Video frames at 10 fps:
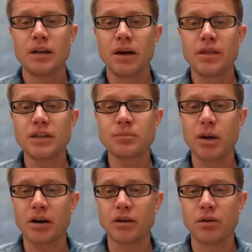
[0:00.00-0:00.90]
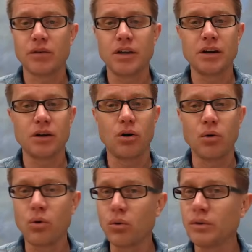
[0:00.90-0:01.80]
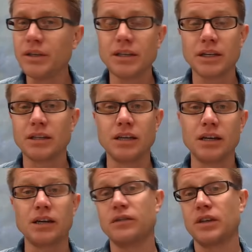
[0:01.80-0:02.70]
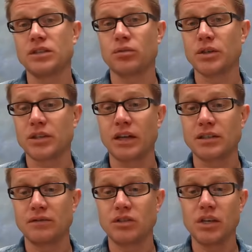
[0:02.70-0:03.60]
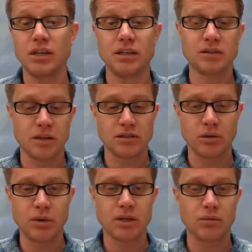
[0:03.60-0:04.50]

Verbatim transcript: Now this parent over here only can give its recessive genes, and so we